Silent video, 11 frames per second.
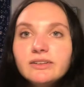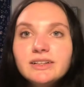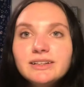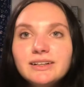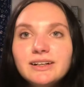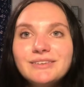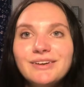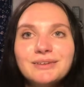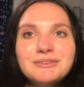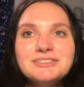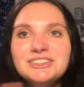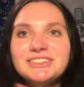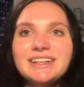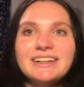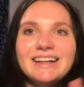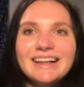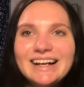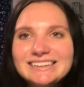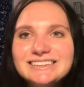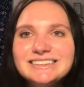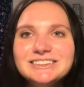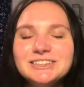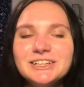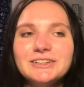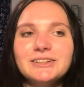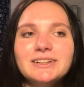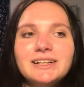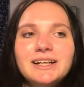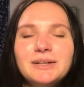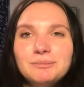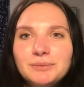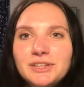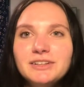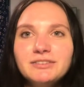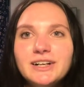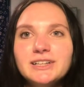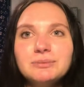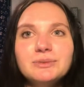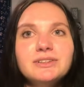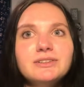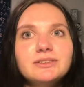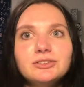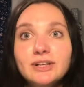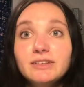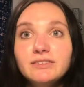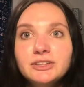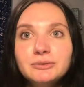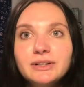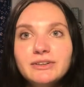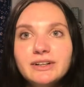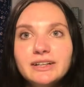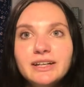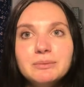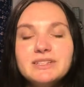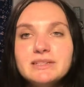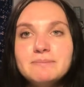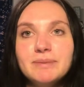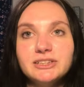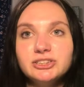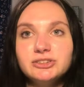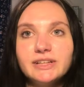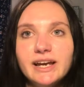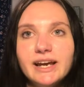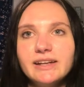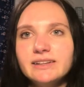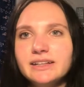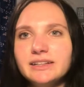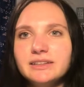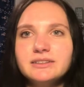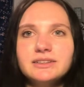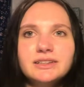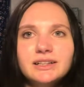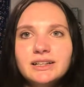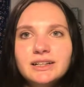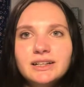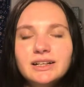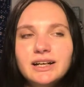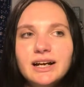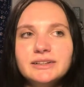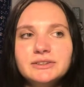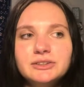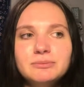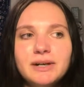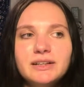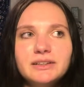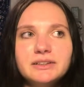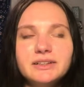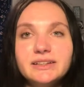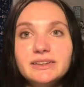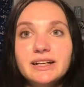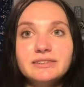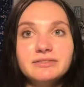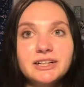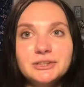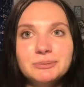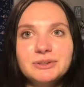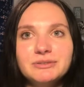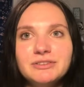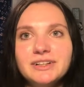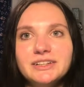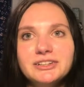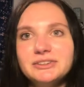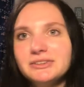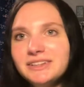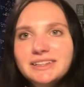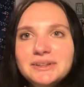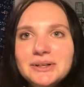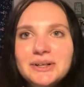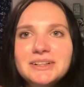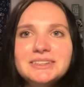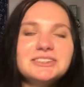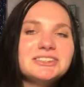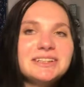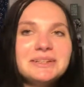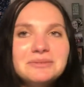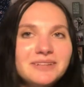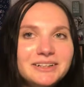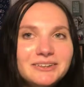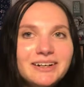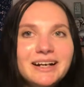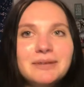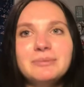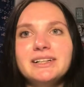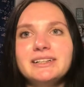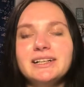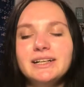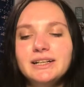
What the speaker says: thing, along with just like classes in general, being a freshman, try to find your way around campus as best you can. Like, I know you might look like that freshman with like your little key card and just like running around, but